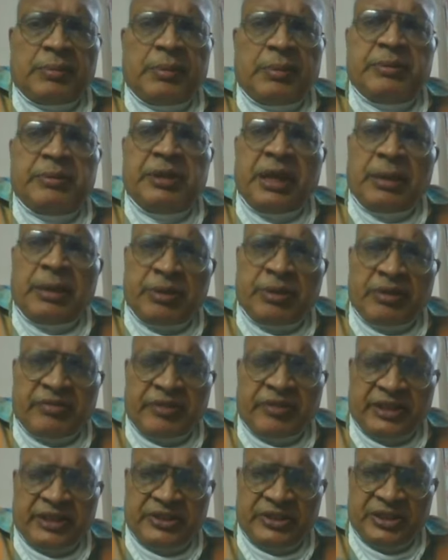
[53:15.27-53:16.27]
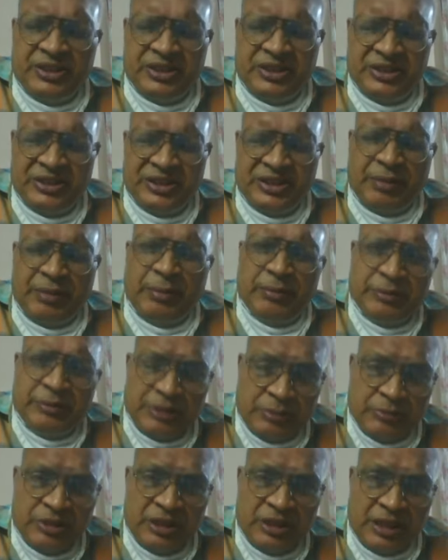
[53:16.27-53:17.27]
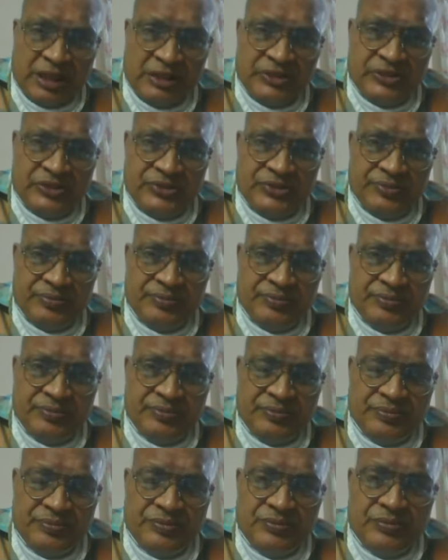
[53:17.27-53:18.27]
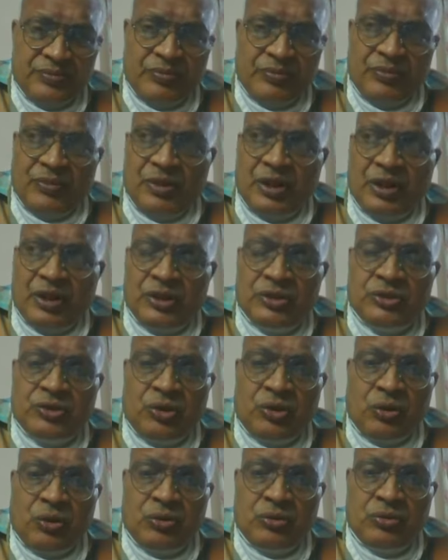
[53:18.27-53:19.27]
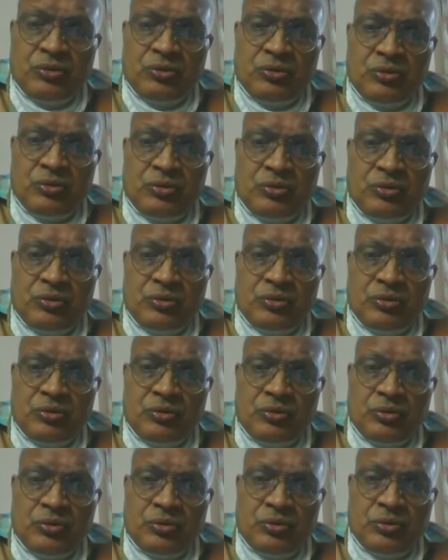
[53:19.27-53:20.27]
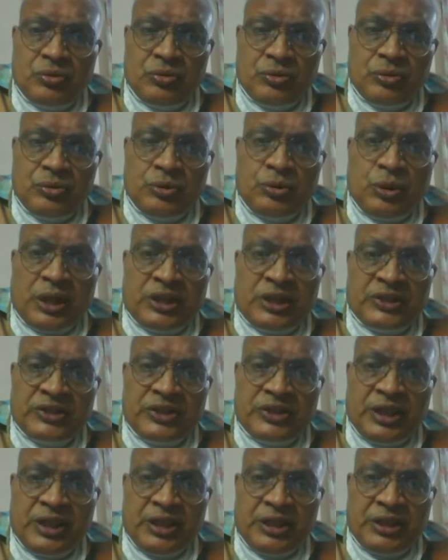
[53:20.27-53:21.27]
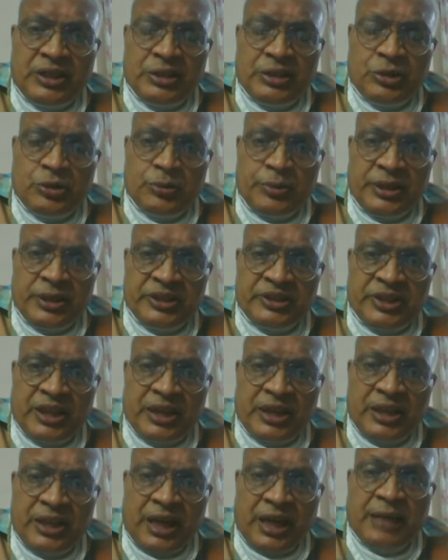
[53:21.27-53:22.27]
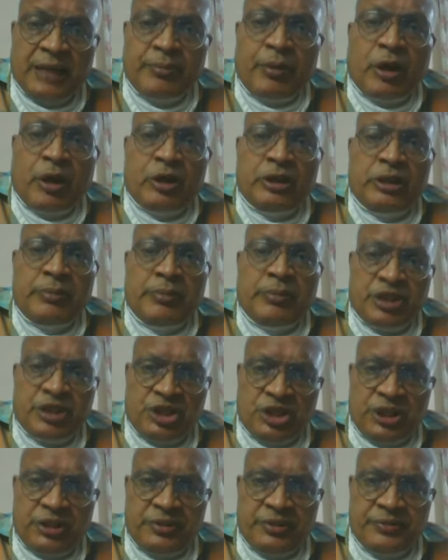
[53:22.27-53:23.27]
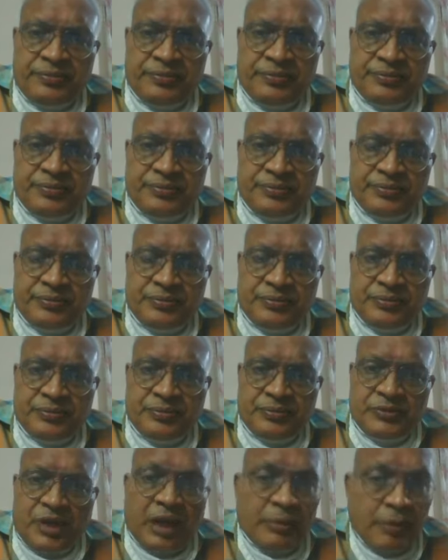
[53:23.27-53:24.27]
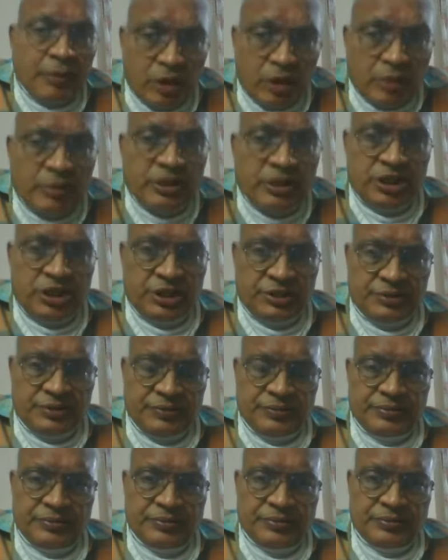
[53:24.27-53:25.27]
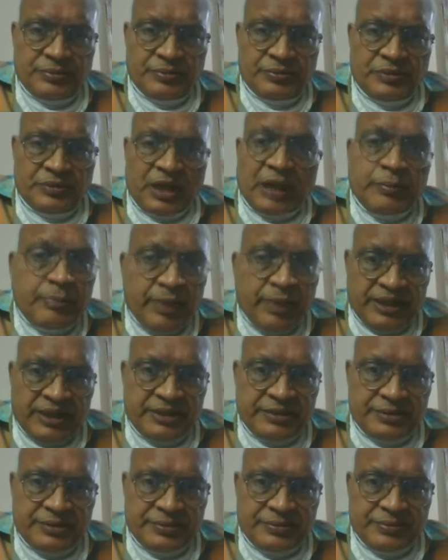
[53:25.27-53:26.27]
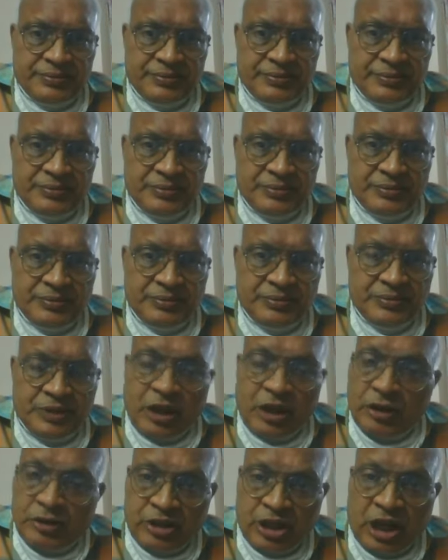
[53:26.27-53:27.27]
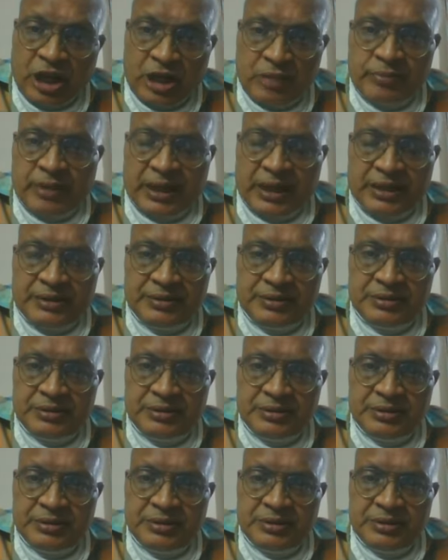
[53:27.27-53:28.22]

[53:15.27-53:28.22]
There may be name differences, there may be something else. So you may say, I bought a machine, I paid, I regard that.